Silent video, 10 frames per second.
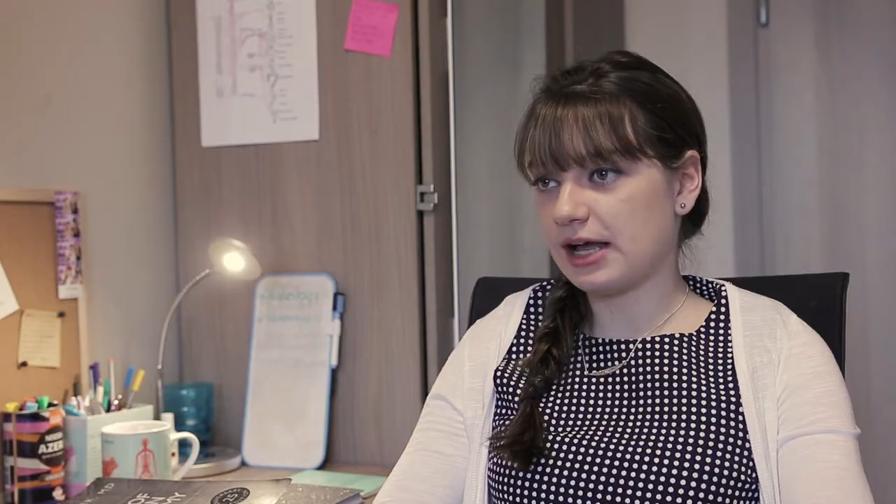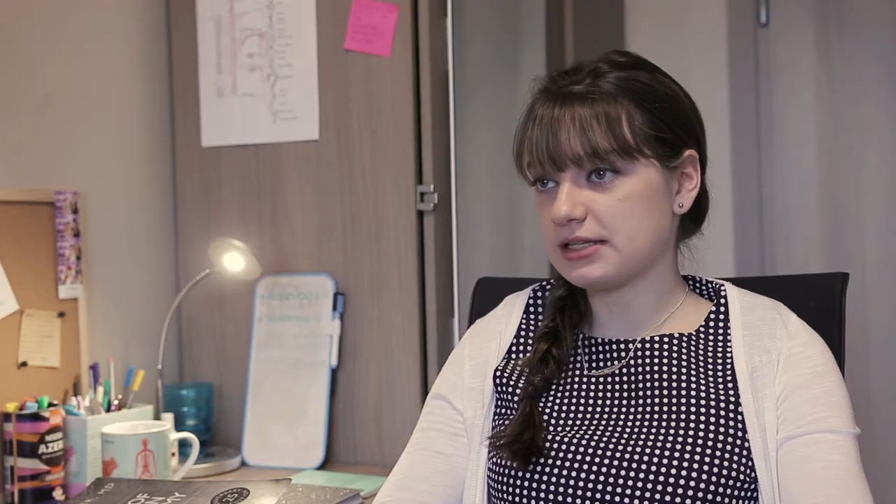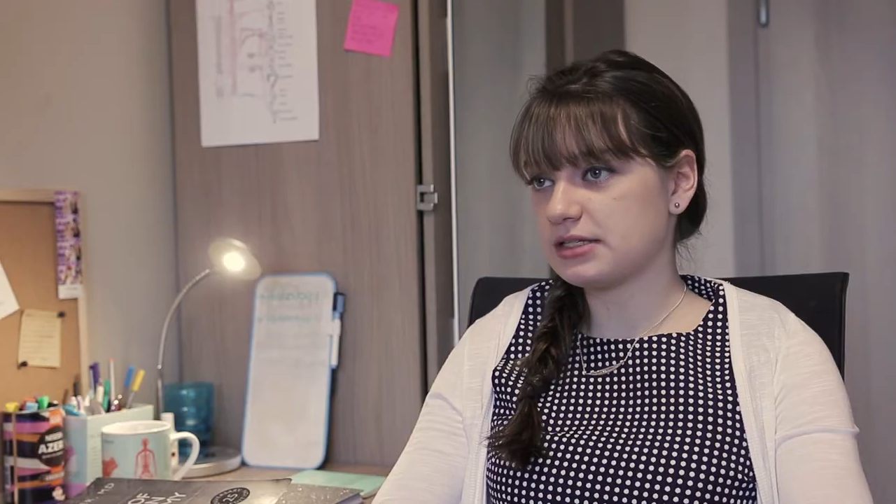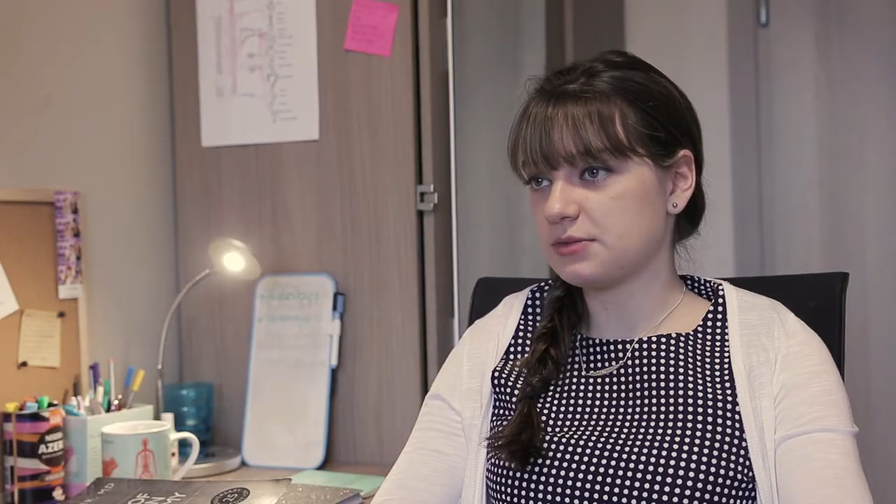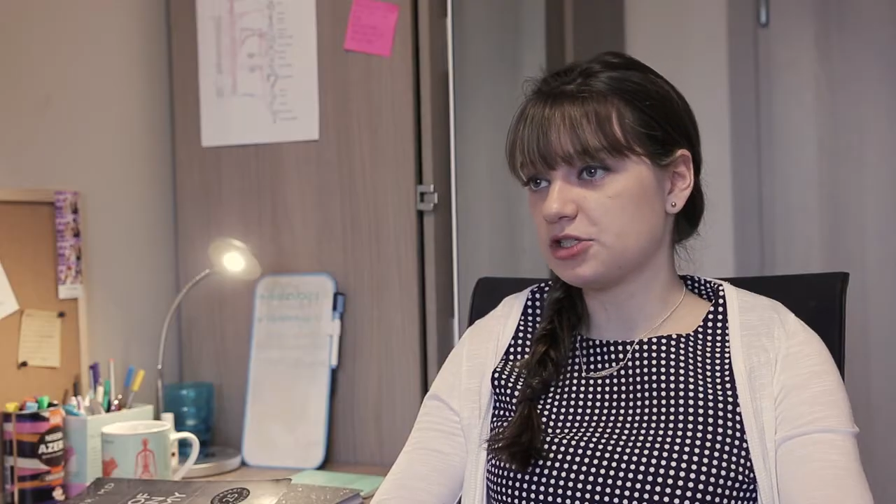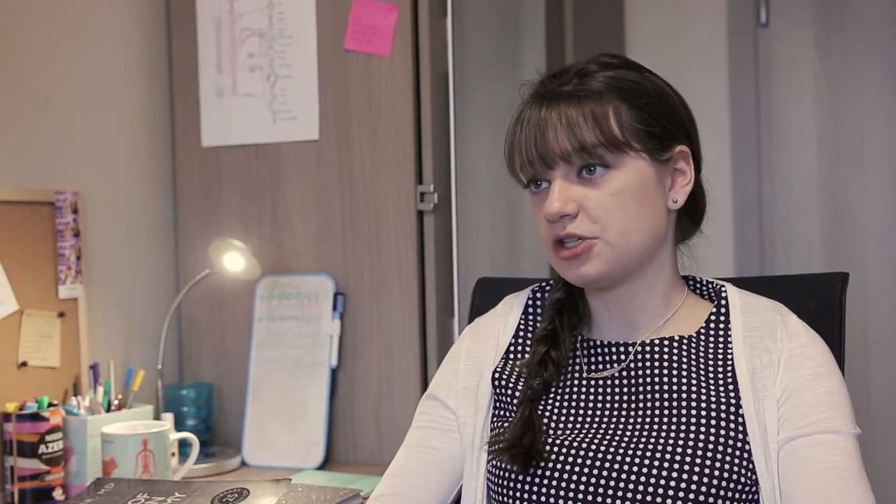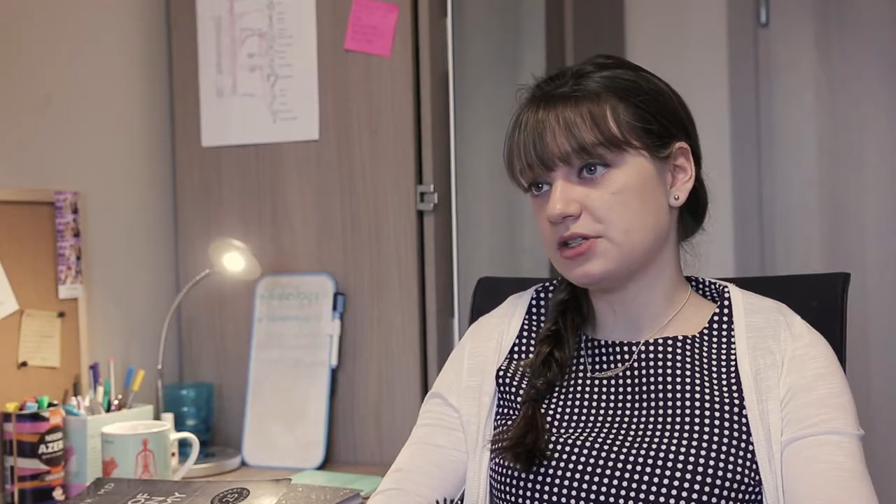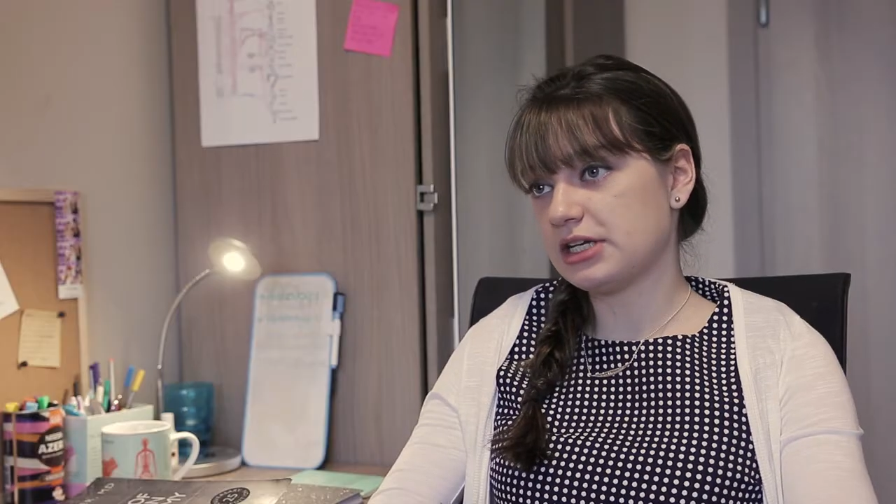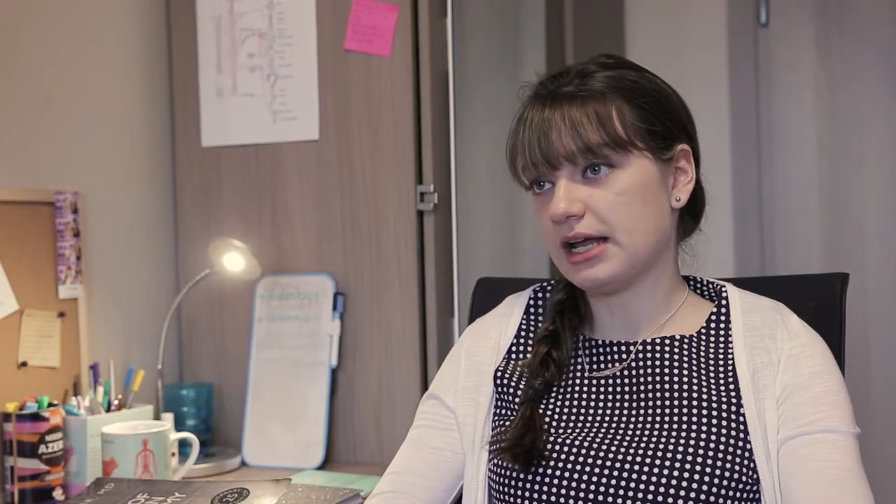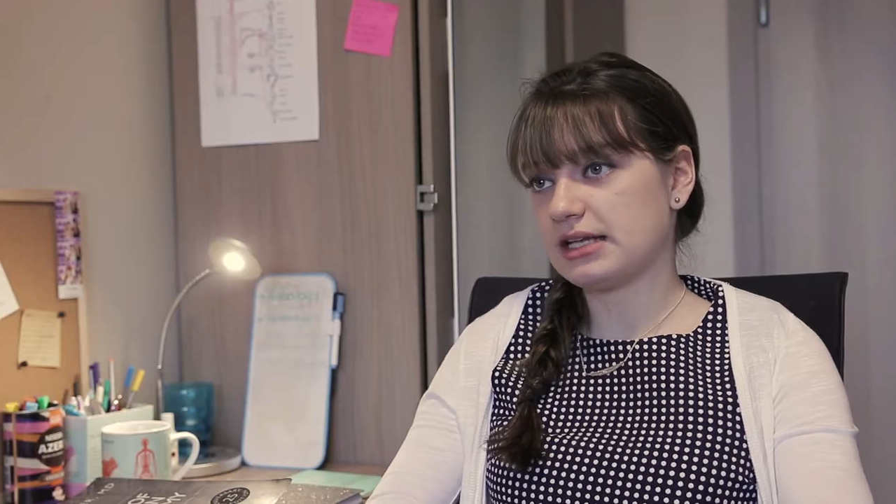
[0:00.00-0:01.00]
classes, which
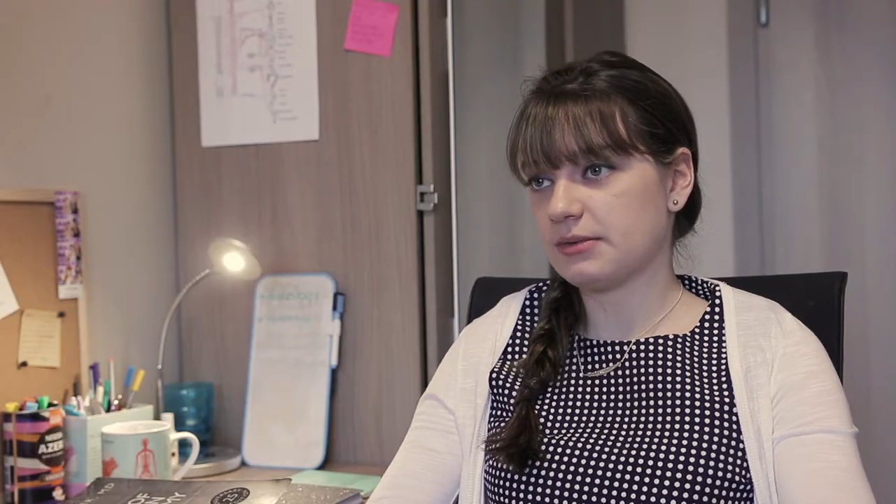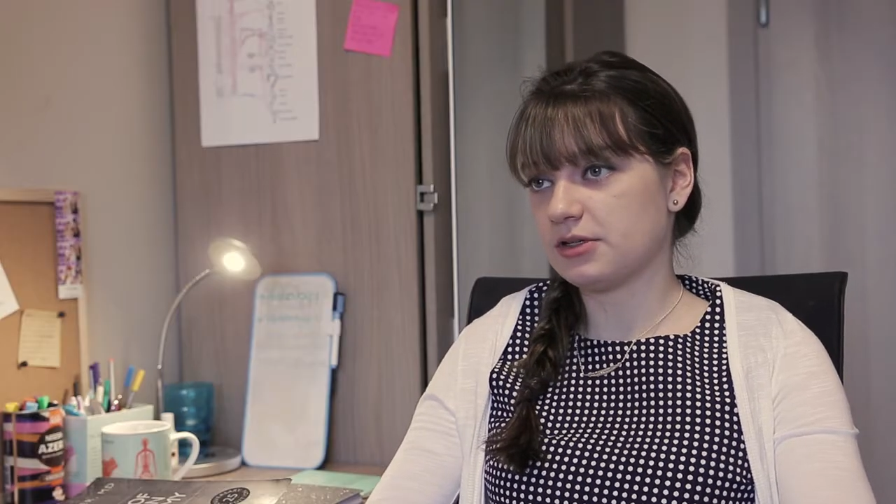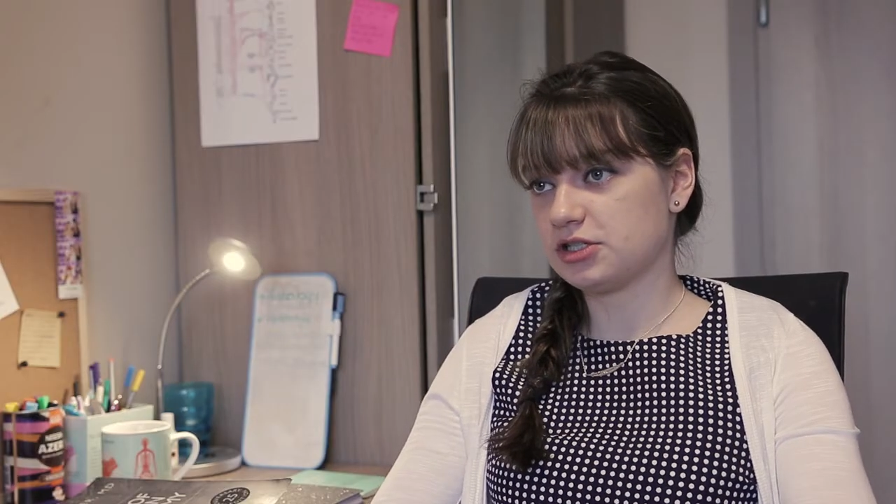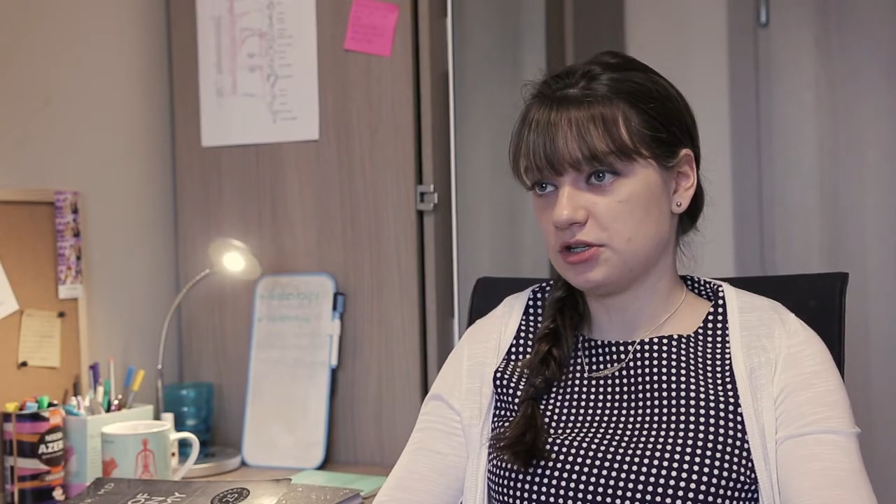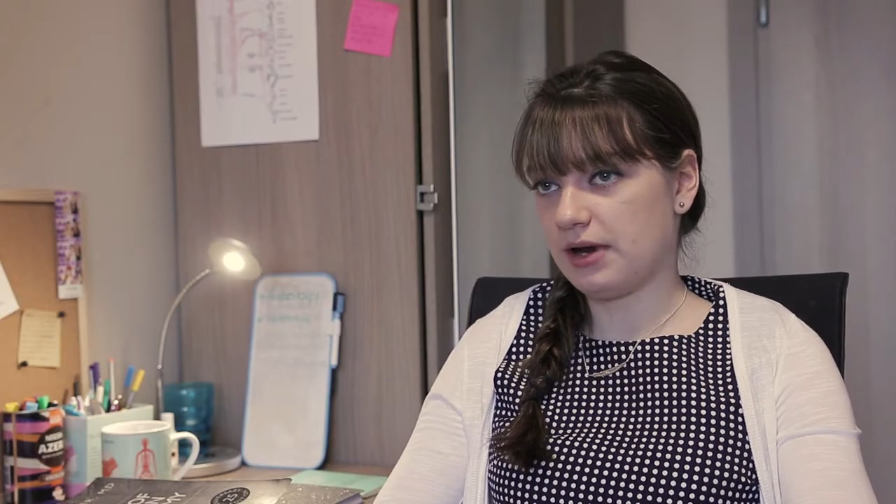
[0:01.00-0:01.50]
usually last about 2